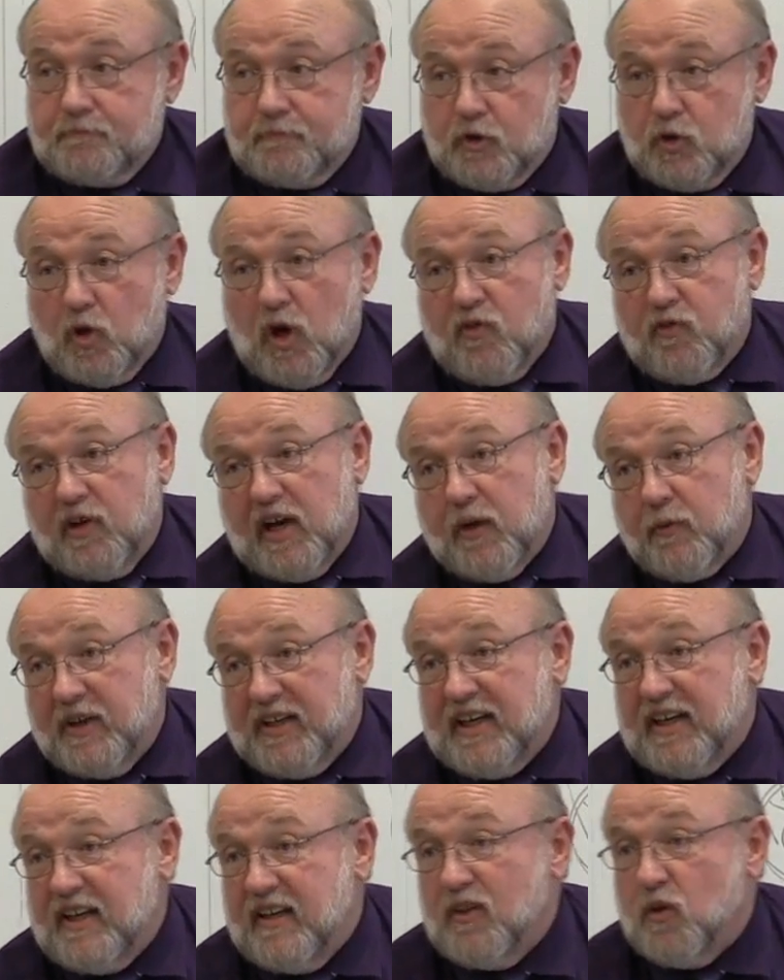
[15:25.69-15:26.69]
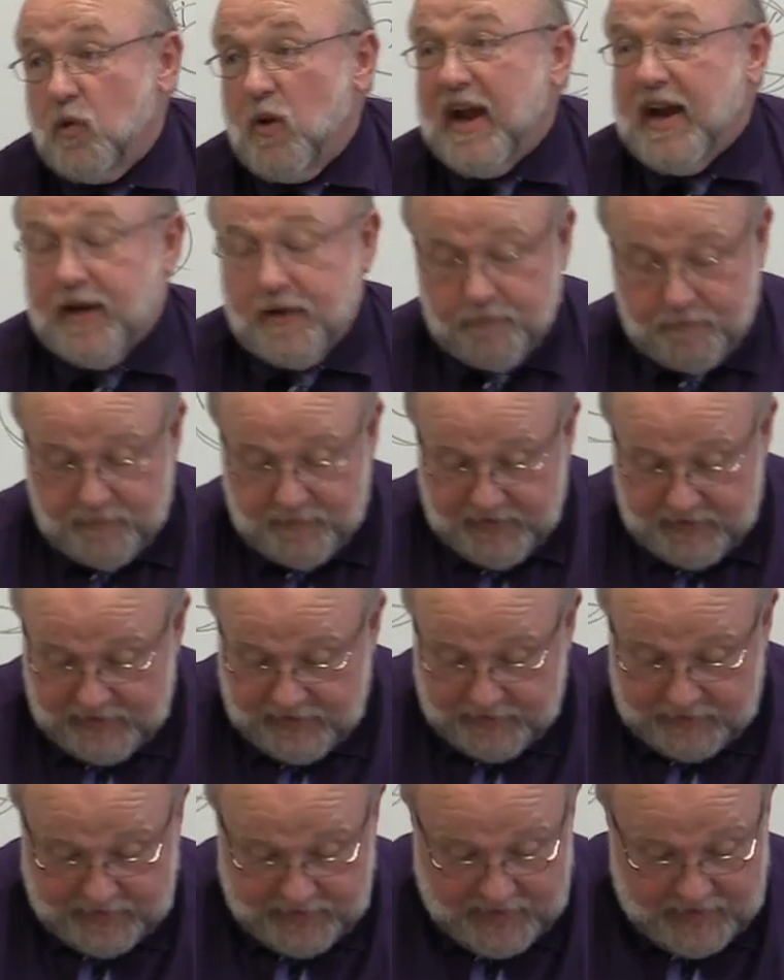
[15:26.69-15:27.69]
Too often I would get in the way a
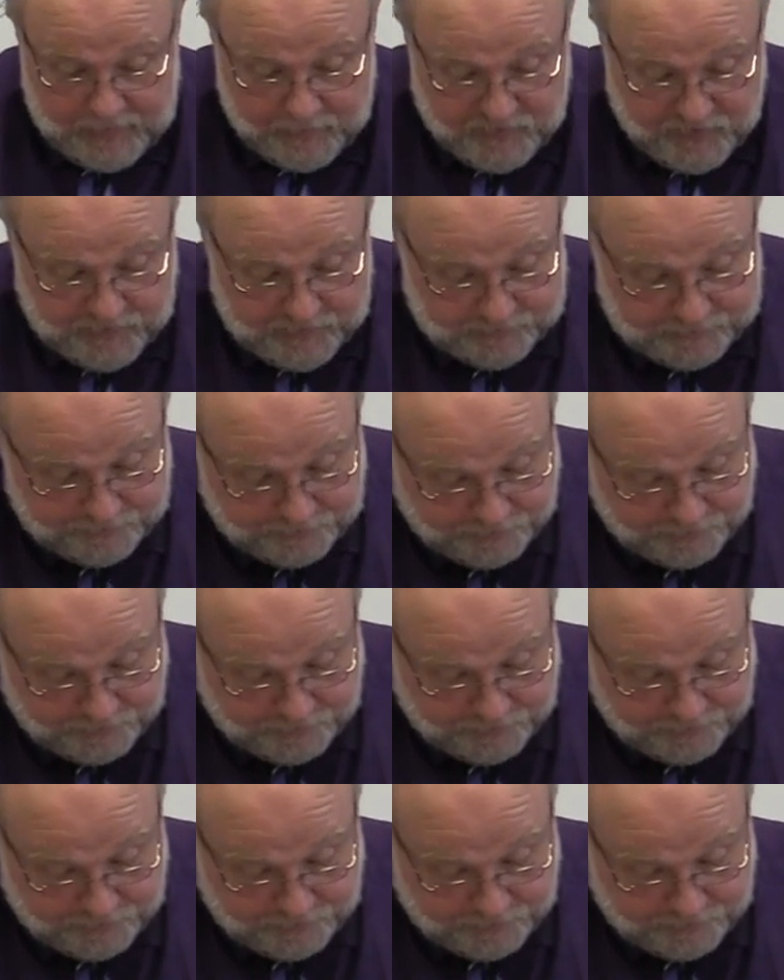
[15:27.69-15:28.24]
lot of times.